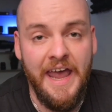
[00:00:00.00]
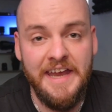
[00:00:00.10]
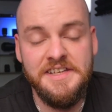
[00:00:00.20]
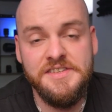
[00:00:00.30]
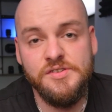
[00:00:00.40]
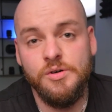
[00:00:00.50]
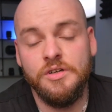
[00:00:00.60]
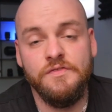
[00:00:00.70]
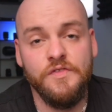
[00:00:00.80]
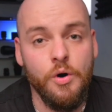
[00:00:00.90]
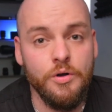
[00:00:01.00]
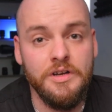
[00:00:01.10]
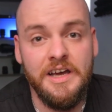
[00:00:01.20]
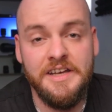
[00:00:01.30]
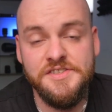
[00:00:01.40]
any sort of
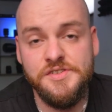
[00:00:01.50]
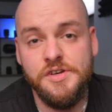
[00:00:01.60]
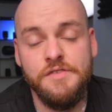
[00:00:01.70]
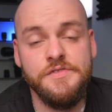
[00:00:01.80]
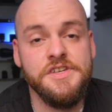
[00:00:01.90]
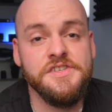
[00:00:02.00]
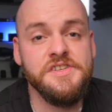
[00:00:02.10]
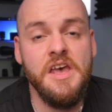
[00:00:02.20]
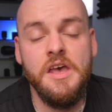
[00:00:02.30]
online service,